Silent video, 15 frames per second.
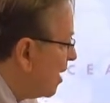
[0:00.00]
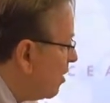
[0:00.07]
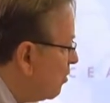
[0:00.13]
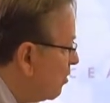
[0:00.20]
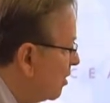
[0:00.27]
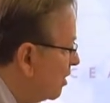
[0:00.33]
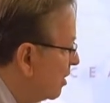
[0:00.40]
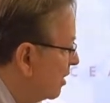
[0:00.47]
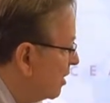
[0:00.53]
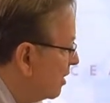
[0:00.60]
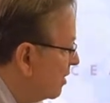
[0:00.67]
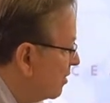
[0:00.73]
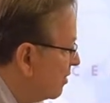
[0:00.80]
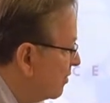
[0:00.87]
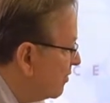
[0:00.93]
power
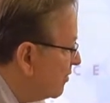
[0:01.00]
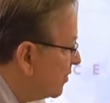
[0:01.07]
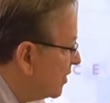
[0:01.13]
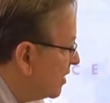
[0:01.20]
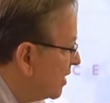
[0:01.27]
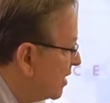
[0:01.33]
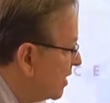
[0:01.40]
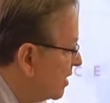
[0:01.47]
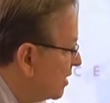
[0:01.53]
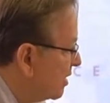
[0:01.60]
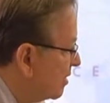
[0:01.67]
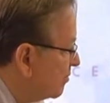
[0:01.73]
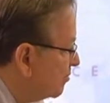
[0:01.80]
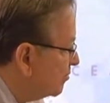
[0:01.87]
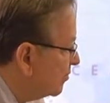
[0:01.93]
of the
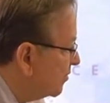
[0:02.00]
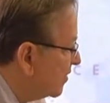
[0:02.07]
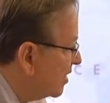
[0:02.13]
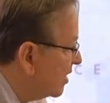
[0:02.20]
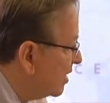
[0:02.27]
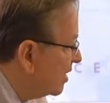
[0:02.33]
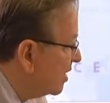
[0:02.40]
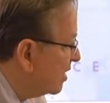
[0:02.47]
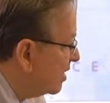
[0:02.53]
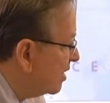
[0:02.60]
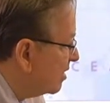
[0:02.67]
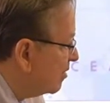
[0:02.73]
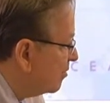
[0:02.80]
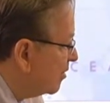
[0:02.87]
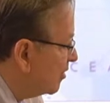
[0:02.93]

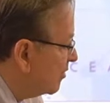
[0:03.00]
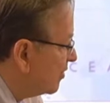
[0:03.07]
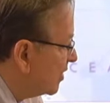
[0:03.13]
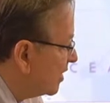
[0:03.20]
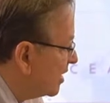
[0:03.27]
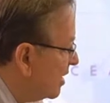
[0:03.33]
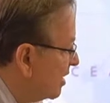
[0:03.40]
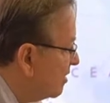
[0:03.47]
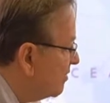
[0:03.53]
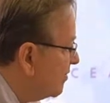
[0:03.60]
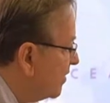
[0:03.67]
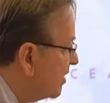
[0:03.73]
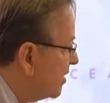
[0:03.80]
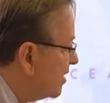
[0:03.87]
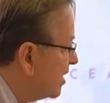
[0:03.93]
army of the
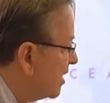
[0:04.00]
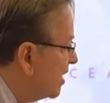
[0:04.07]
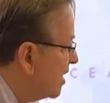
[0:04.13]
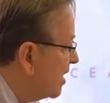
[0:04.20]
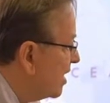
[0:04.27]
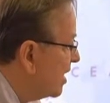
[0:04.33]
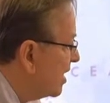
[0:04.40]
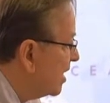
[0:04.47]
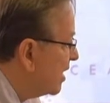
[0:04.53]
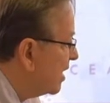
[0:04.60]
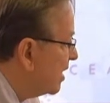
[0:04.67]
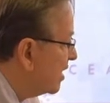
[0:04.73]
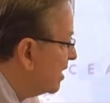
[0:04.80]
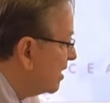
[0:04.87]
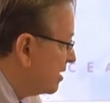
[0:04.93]
caliphate,
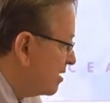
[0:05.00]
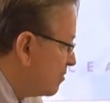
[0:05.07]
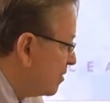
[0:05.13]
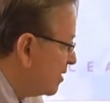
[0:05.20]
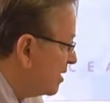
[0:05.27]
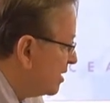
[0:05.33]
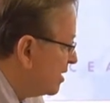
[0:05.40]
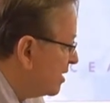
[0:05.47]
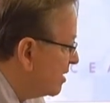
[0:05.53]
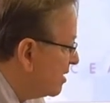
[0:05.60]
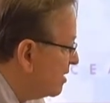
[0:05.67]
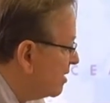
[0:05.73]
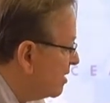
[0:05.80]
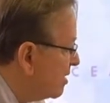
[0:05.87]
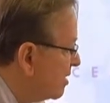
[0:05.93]
and ultimately they
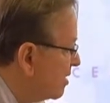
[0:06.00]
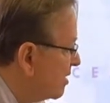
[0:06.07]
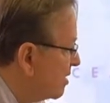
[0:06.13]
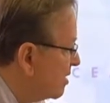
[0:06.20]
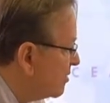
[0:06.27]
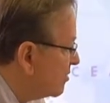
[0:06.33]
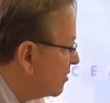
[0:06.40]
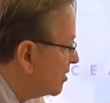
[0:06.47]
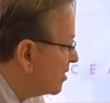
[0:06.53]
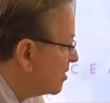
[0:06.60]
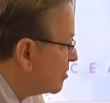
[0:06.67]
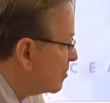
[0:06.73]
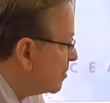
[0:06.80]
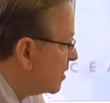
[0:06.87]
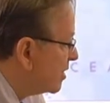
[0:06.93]
are
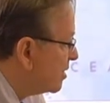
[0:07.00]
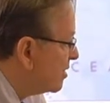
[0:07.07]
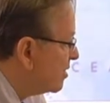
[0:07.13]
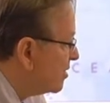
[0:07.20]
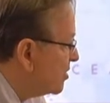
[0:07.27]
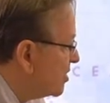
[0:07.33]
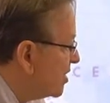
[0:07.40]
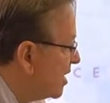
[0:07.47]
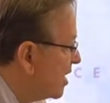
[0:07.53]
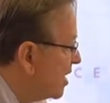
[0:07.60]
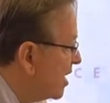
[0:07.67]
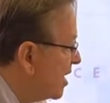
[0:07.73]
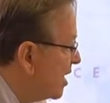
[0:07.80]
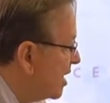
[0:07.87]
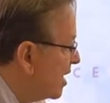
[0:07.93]
Turkish speakers,
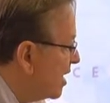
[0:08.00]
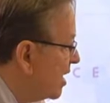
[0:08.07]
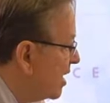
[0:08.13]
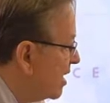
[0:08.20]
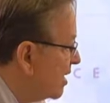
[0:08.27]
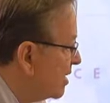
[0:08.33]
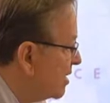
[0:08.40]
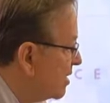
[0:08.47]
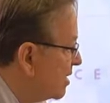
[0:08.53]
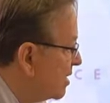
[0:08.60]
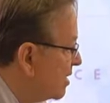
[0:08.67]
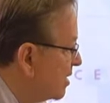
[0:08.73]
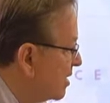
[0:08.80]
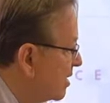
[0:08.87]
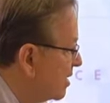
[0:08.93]
and
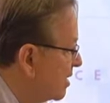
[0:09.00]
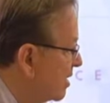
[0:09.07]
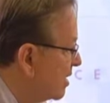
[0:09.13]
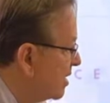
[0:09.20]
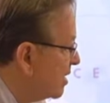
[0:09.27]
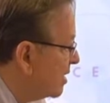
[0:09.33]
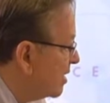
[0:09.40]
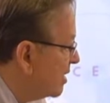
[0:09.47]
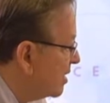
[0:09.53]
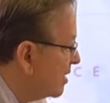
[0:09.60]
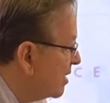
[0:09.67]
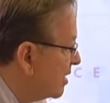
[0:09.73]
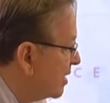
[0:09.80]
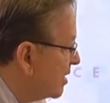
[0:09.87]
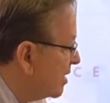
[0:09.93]

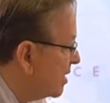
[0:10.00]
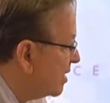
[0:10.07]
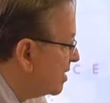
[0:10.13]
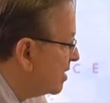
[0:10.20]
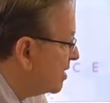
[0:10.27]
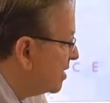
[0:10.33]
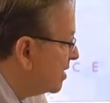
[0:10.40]
the